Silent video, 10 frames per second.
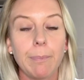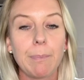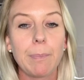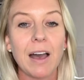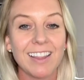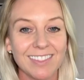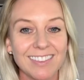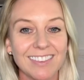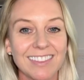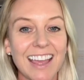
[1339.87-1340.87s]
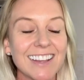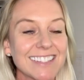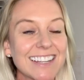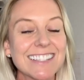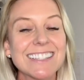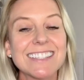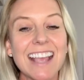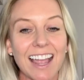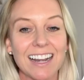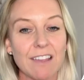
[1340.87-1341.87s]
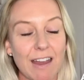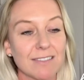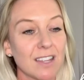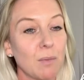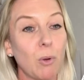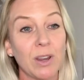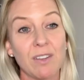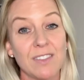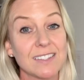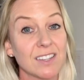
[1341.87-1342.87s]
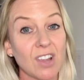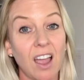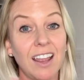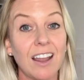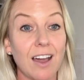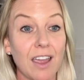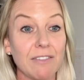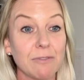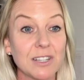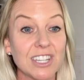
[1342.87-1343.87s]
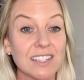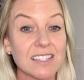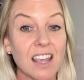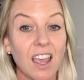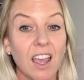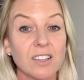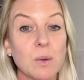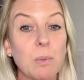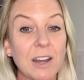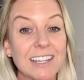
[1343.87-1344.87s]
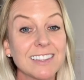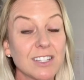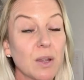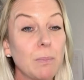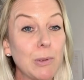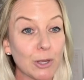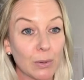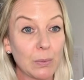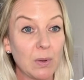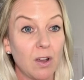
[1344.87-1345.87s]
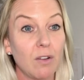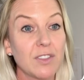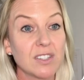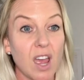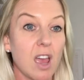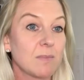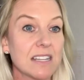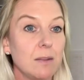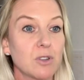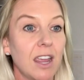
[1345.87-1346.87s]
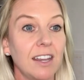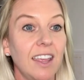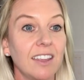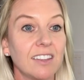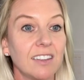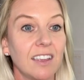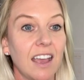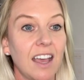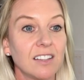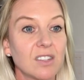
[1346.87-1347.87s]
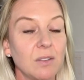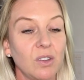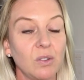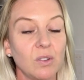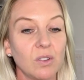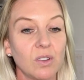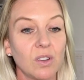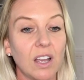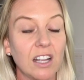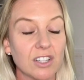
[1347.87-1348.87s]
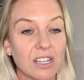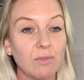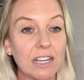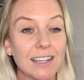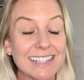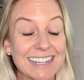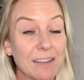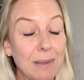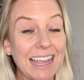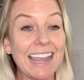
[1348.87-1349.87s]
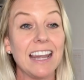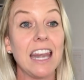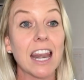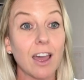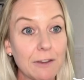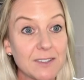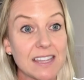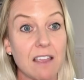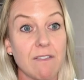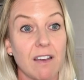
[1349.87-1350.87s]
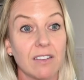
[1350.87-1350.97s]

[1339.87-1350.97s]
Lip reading: But that's exactly, Farrison, the point of this entire live, which is to break the taboo of the term sleep training and to actually realise it can be a lifesaver,